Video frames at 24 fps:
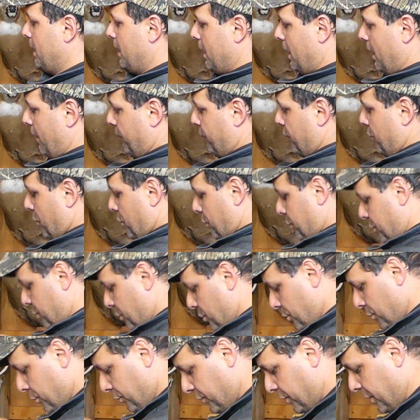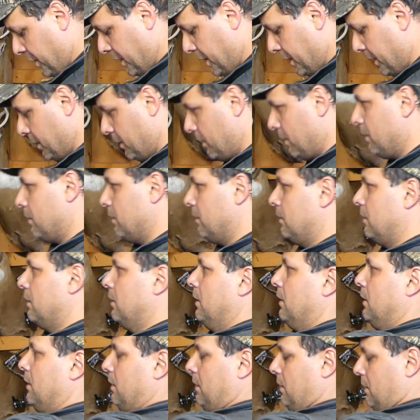if you're using
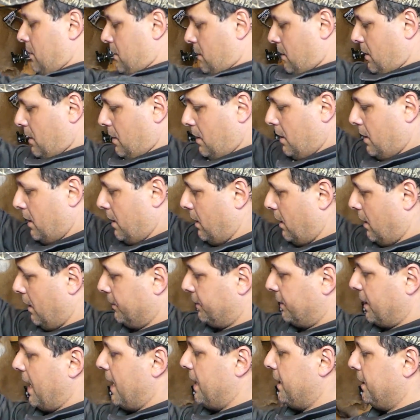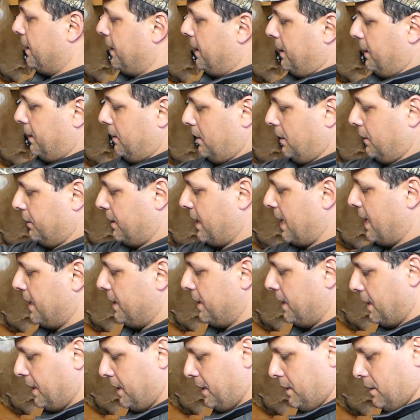a tending
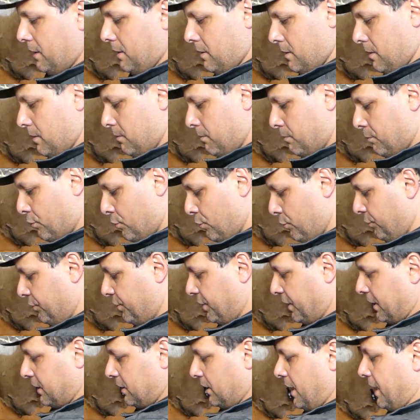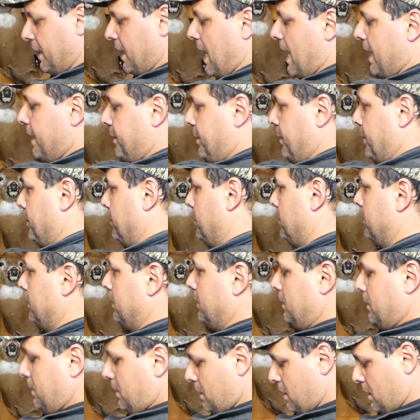Prusik like I do,
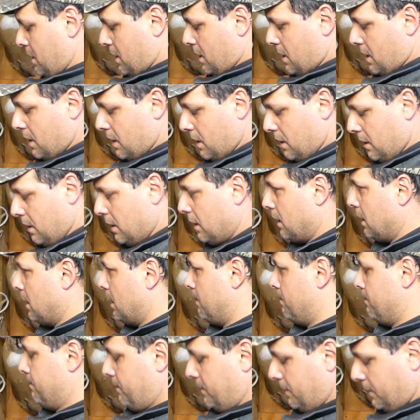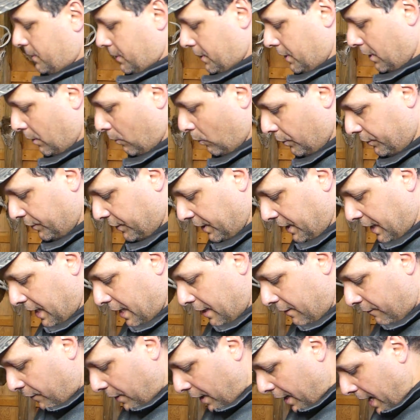you know, once again,
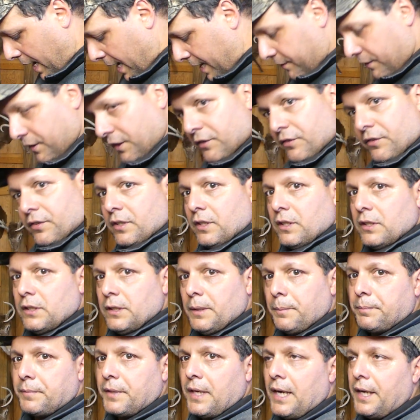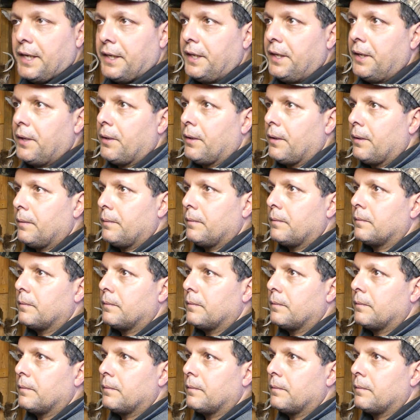if I had this clipped on here